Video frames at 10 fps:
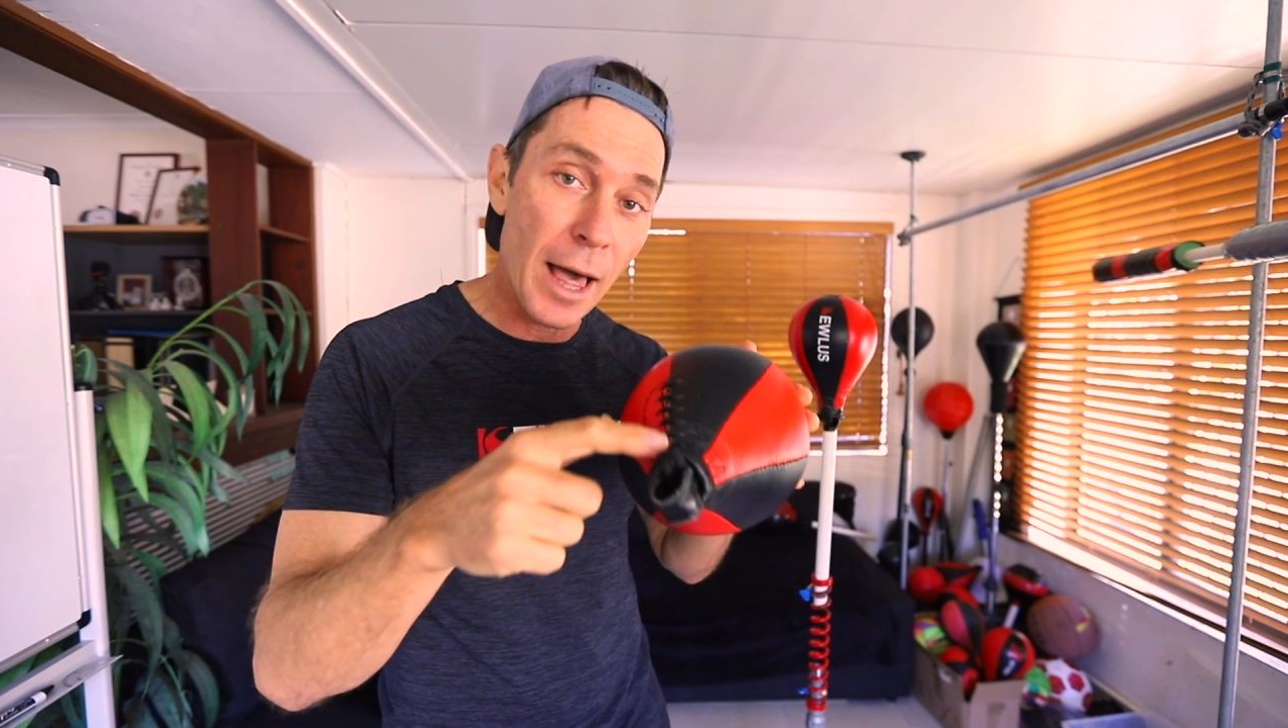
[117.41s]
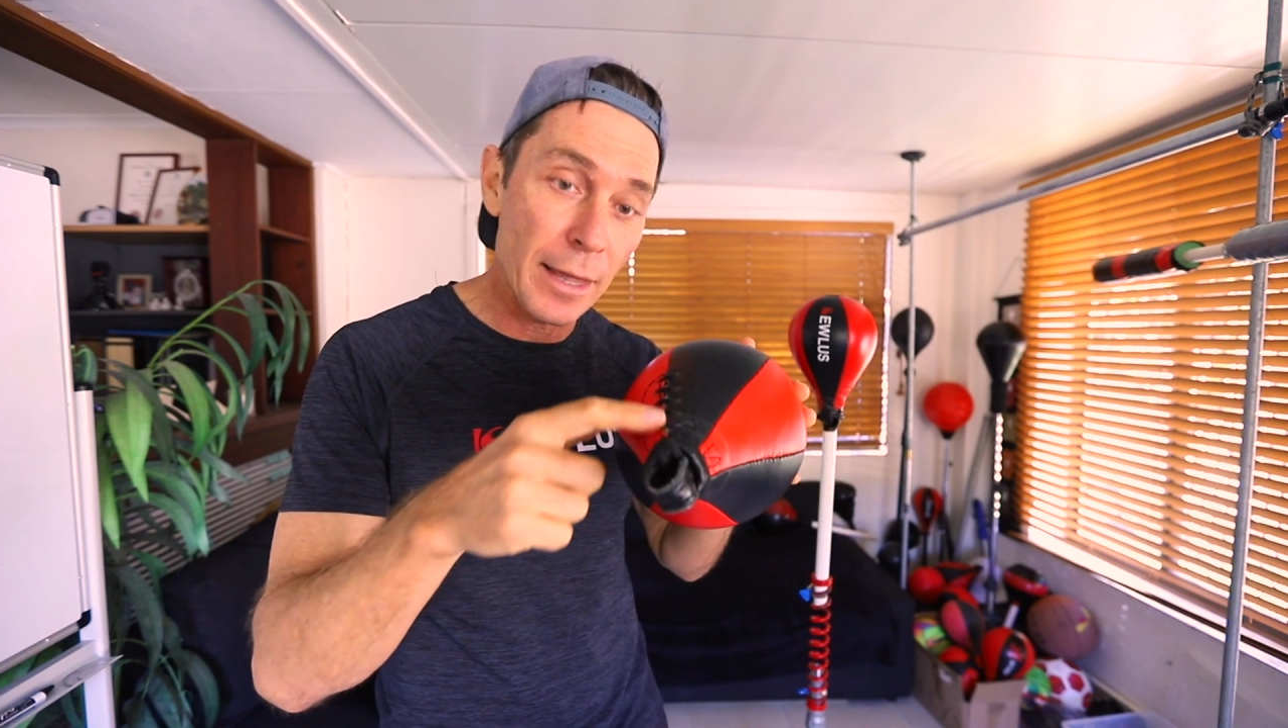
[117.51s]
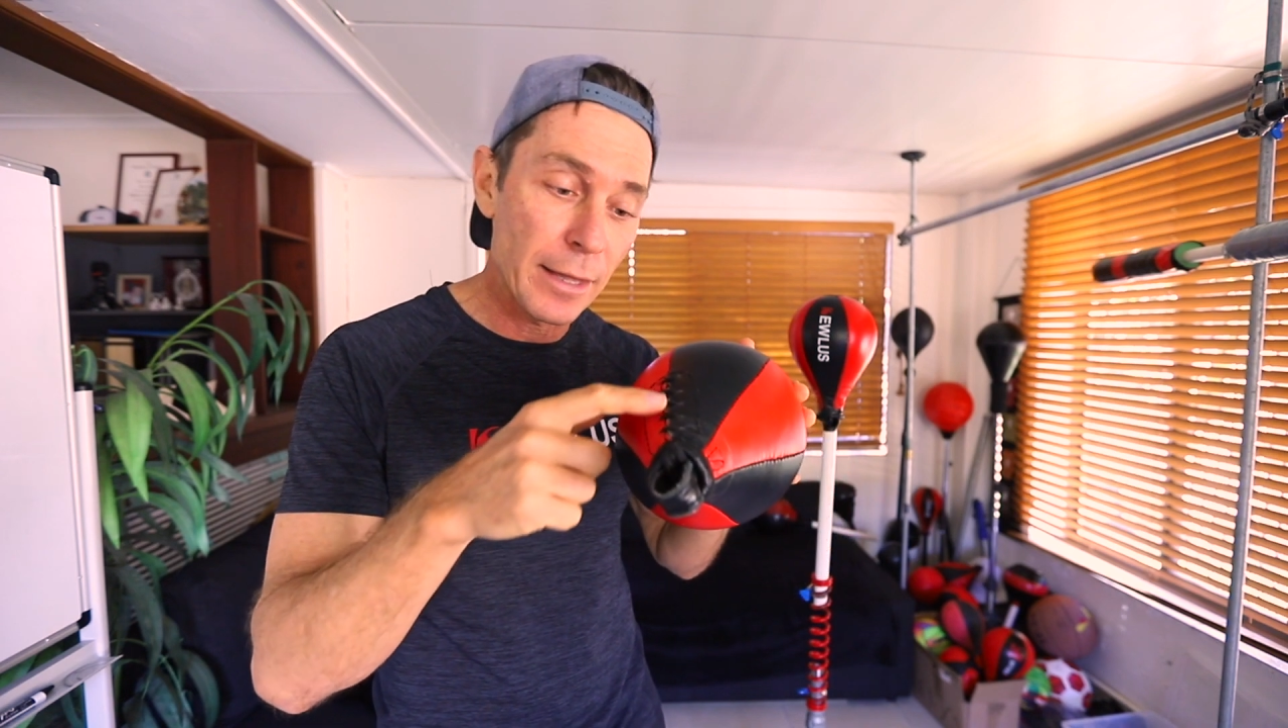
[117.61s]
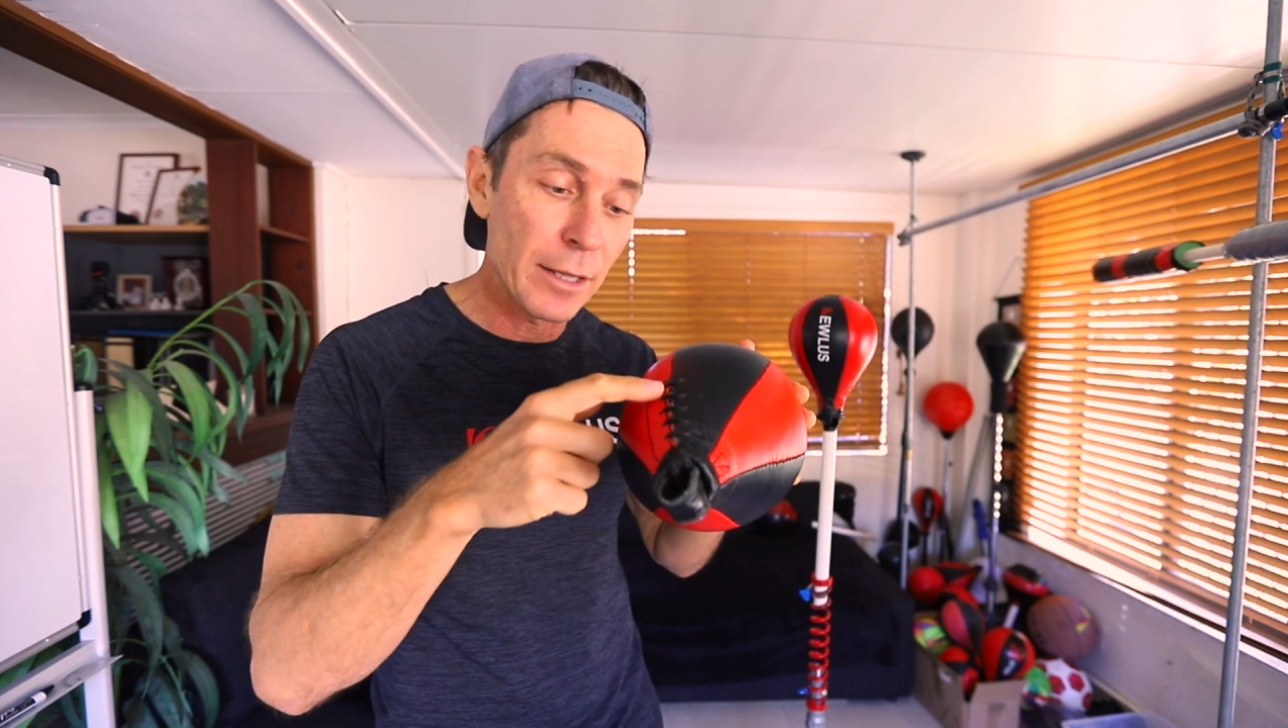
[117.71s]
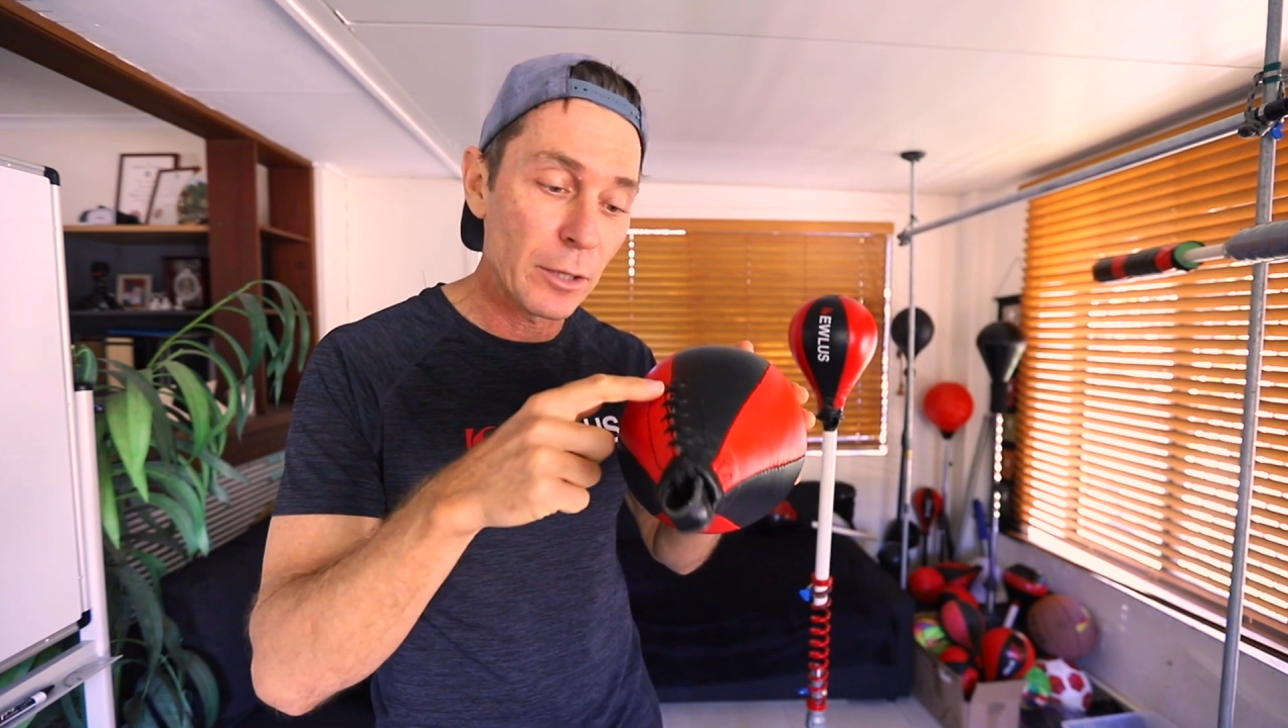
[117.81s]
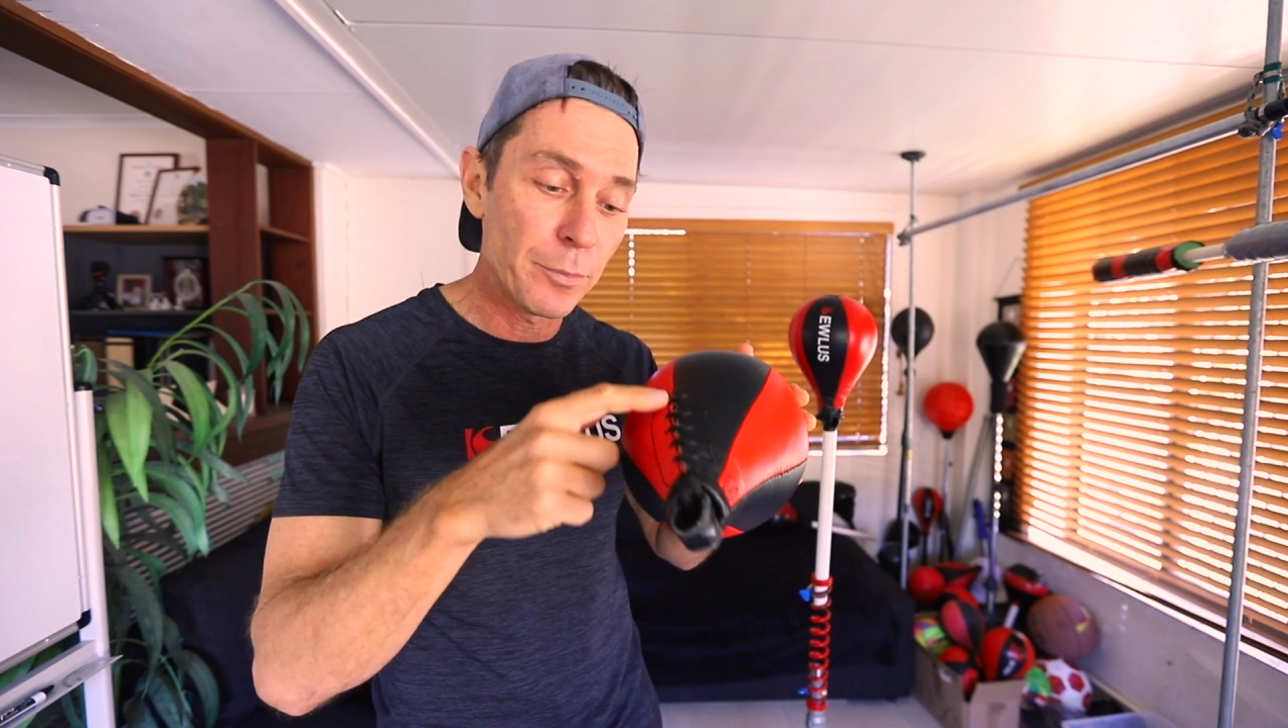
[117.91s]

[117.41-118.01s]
a little